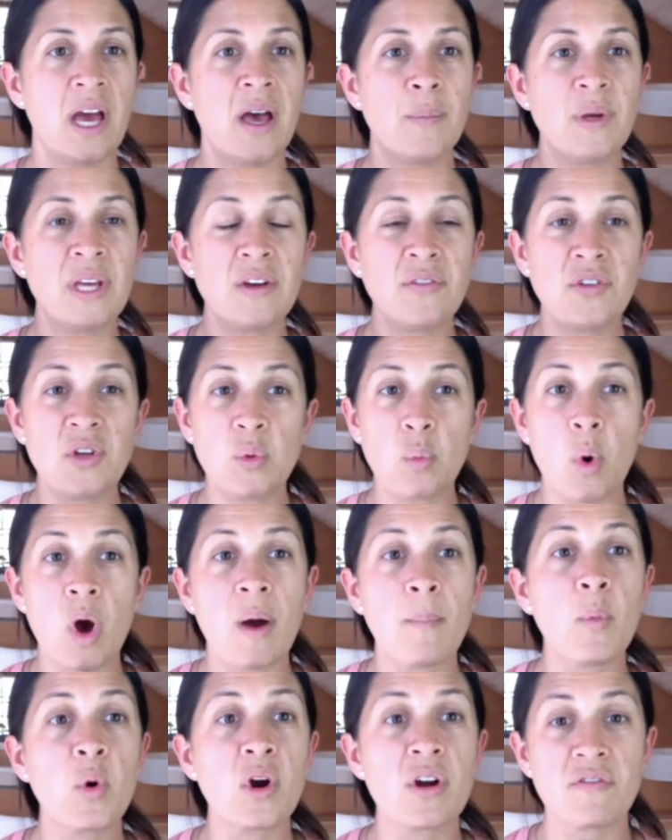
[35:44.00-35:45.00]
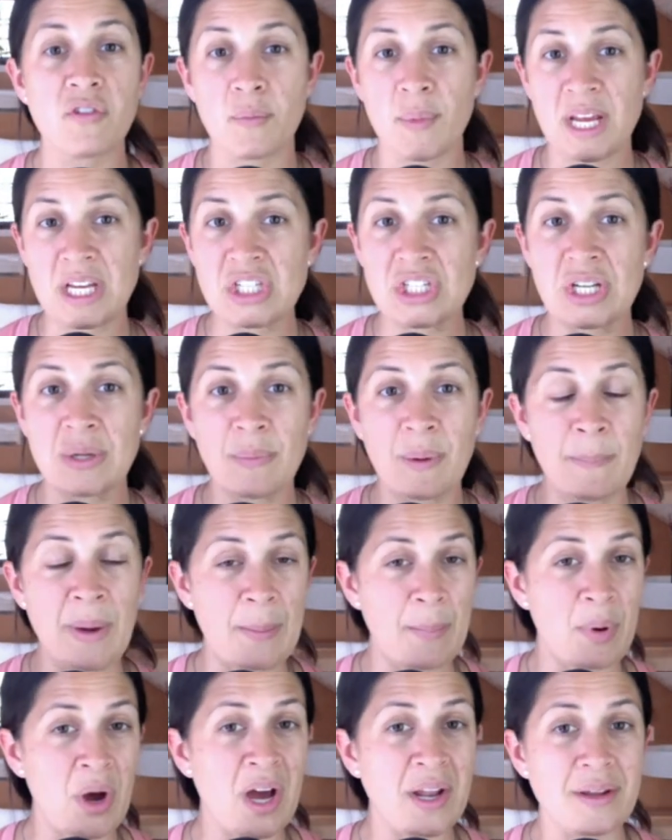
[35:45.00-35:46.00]
Um, if you want more information,
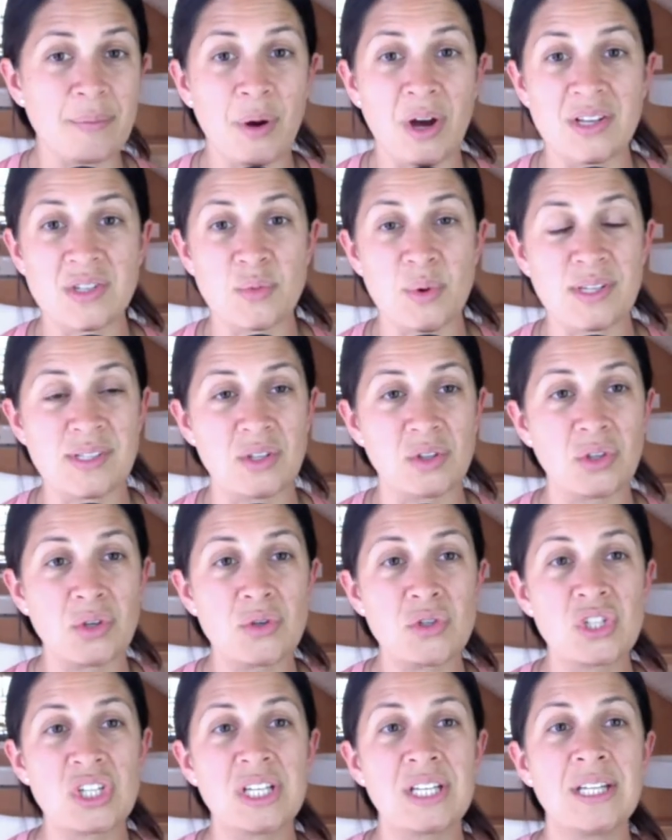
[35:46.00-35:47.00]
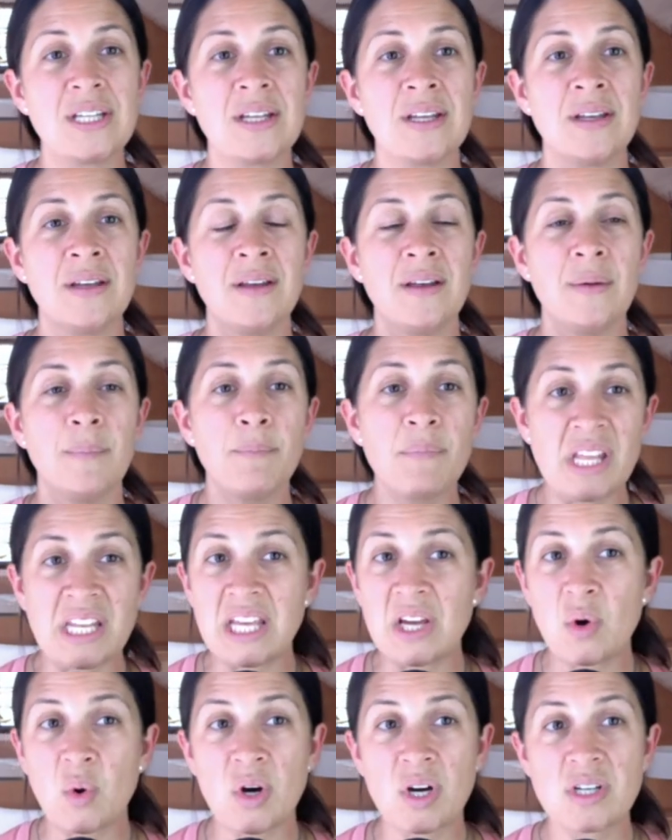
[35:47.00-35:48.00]
my potty pause resolution
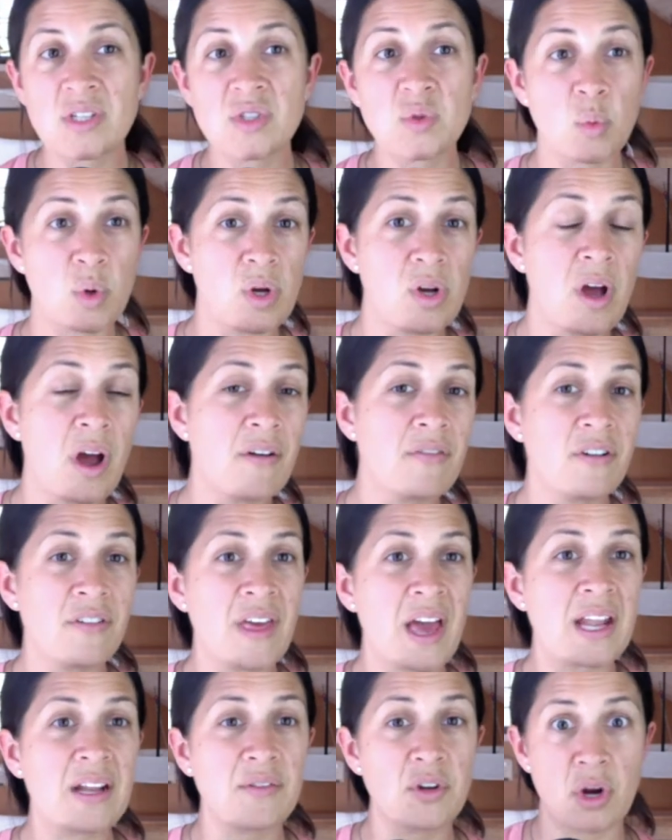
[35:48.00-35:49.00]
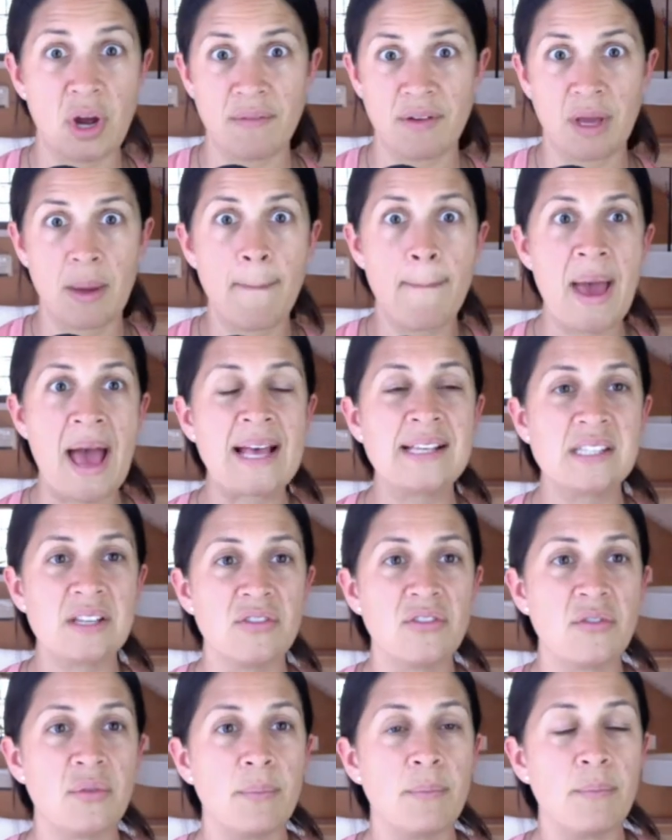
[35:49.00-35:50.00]
mini course will cover that if you're having a
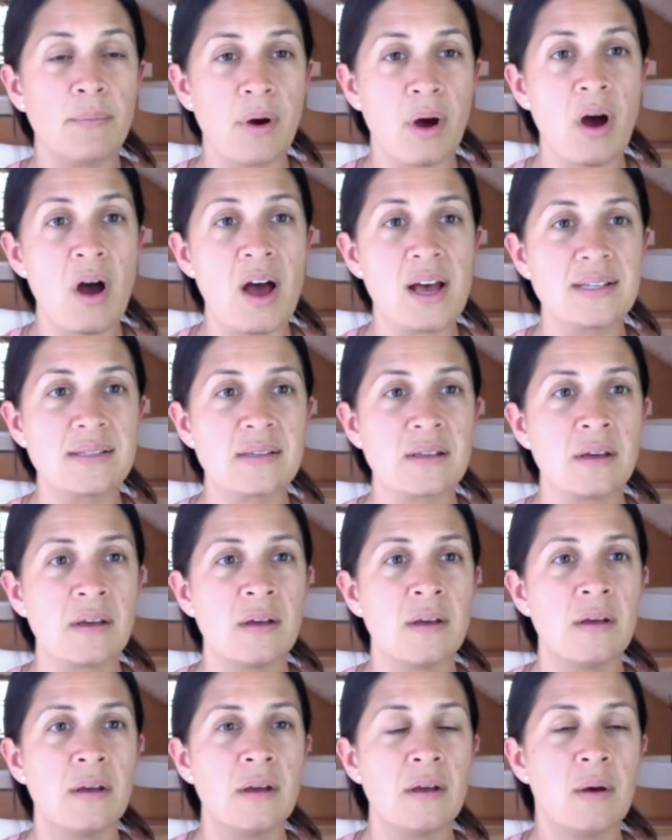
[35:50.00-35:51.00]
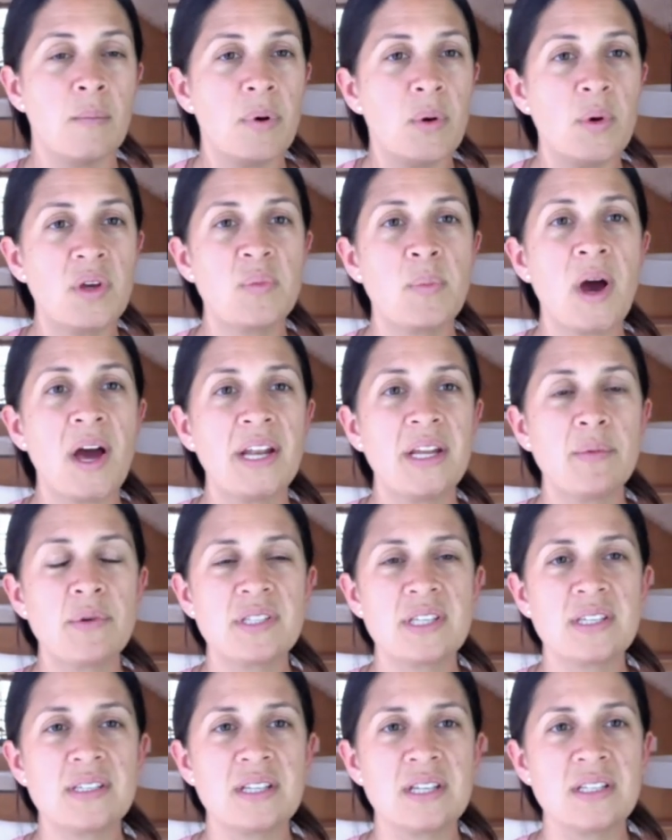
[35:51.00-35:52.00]
massive pause. But with potty
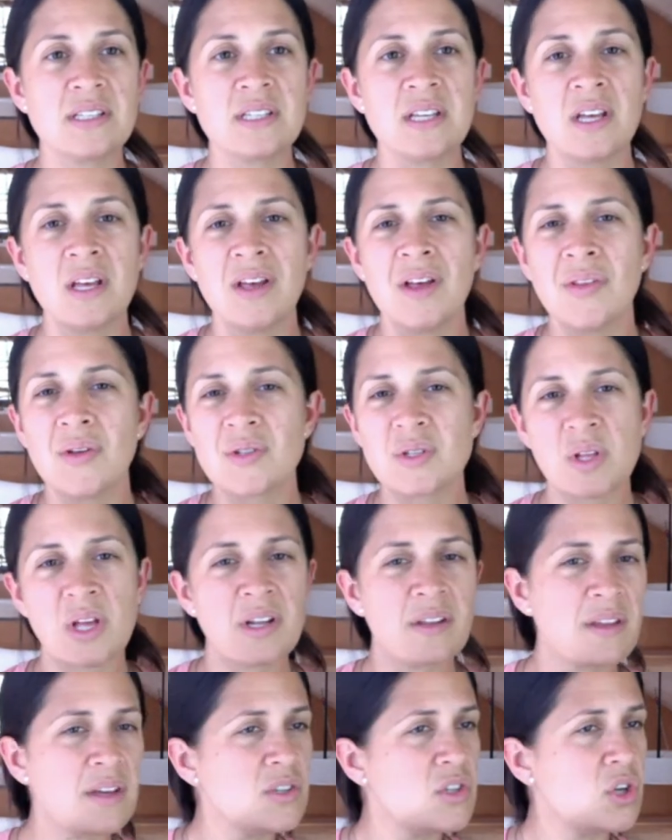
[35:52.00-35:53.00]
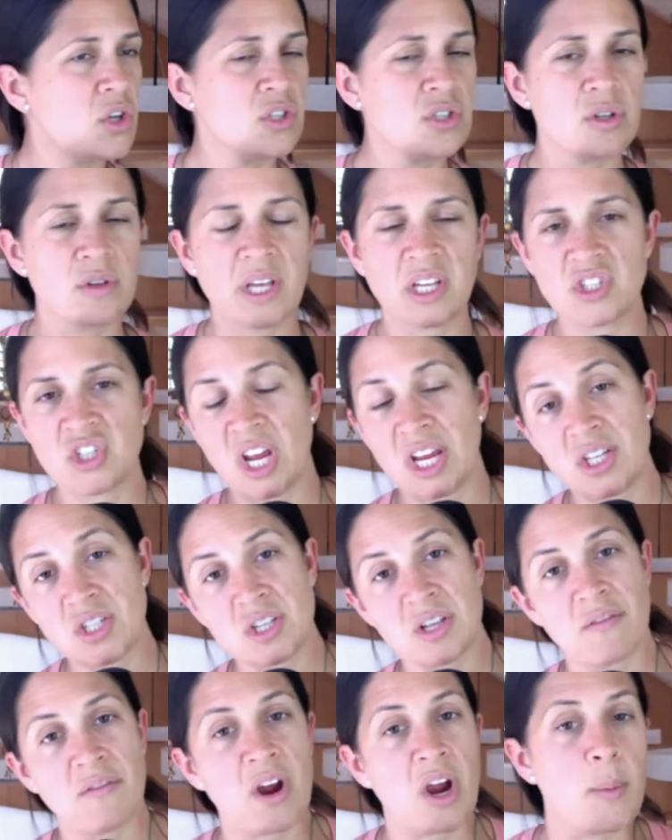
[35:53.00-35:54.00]
resistance, there's a lot of things you can do, like
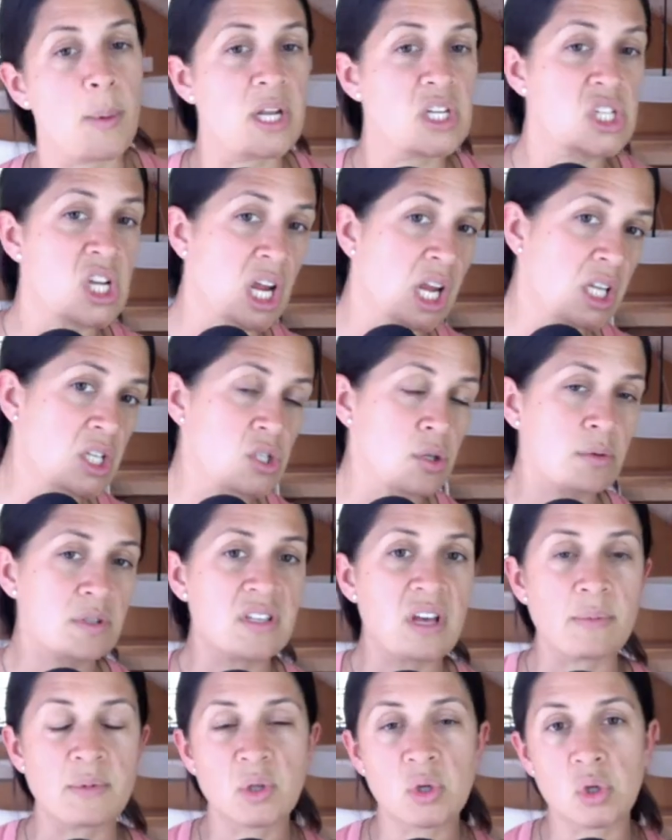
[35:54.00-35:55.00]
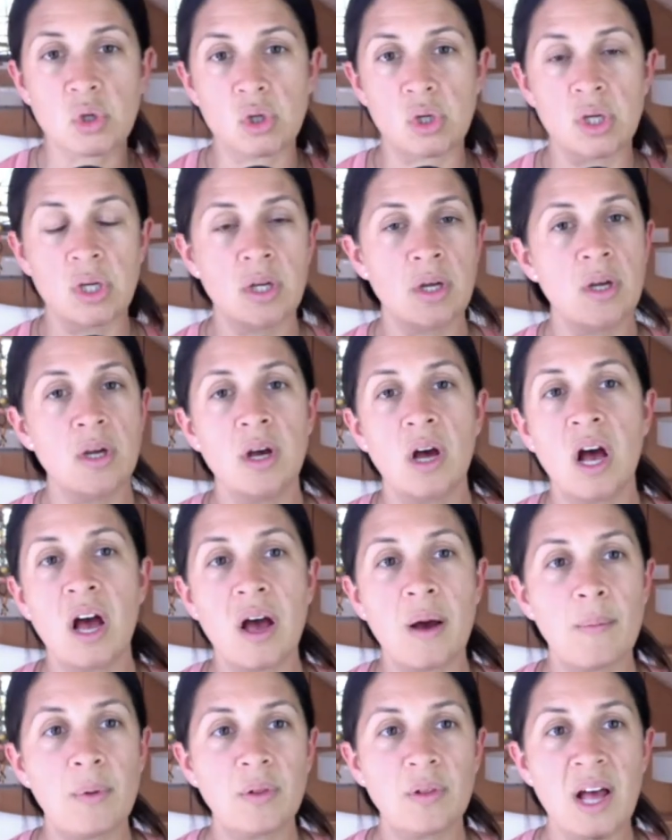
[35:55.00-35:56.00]
change the environment, change the receptacle,
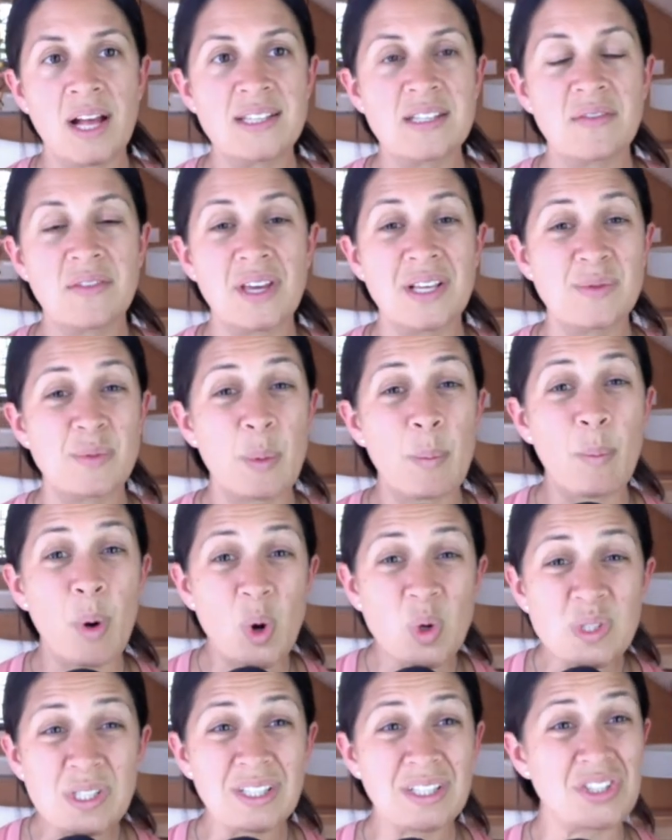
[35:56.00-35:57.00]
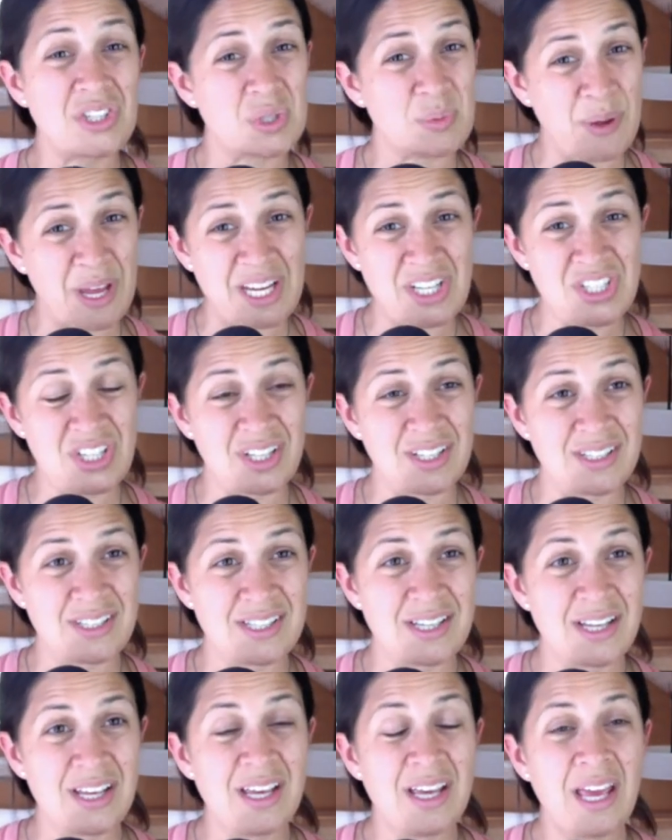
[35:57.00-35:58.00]
um, lots of things, but mostly just
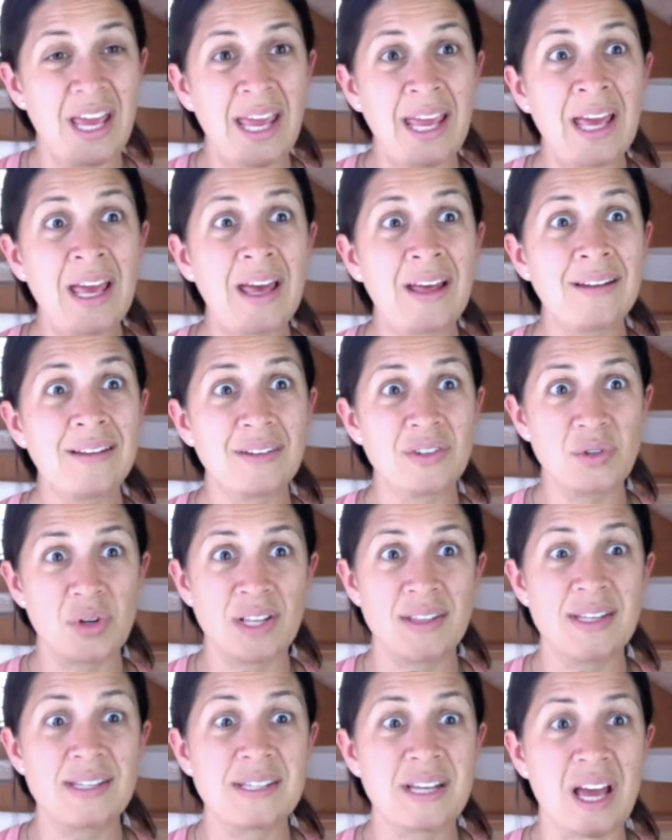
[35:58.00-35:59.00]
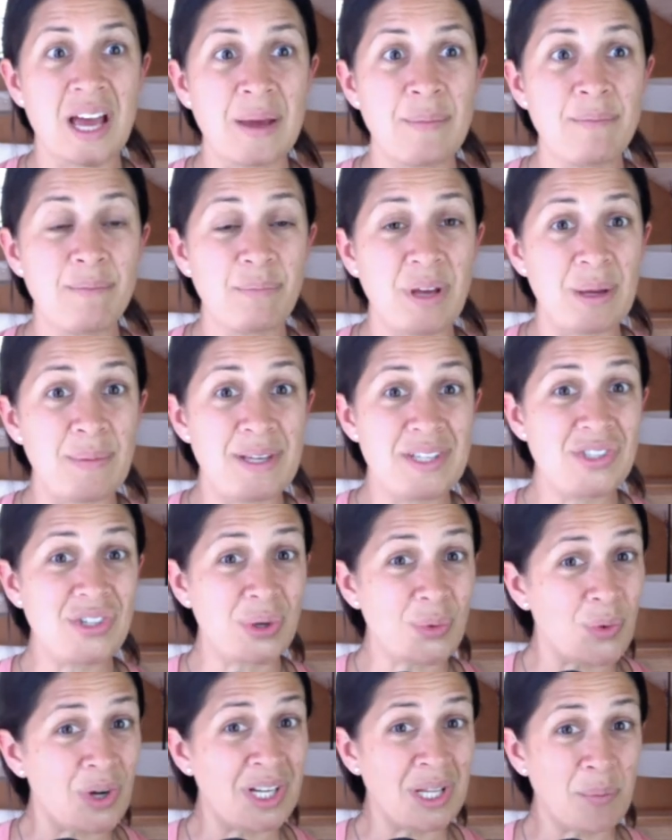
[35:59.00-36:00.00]
patience. And during this time, babies
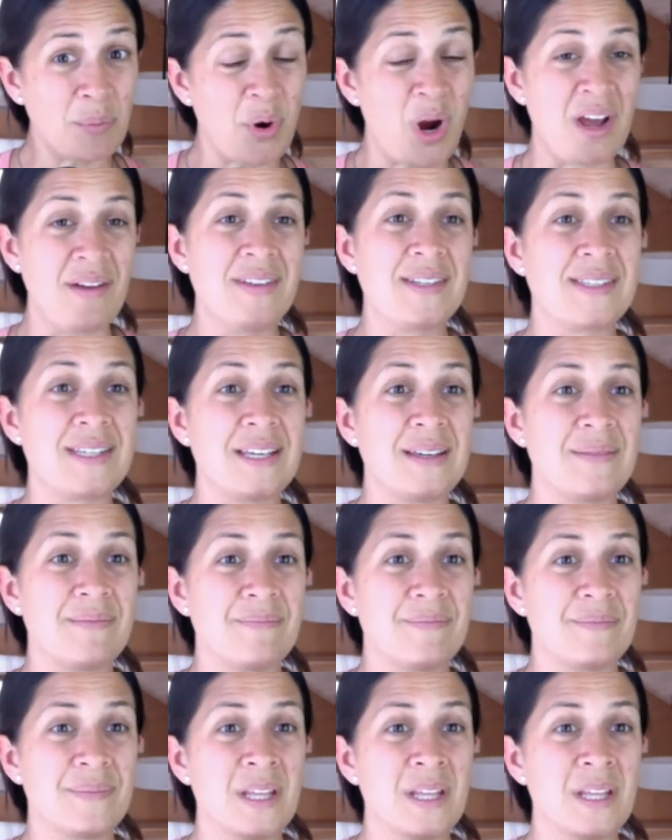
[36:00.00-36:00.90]
start wanting privacy.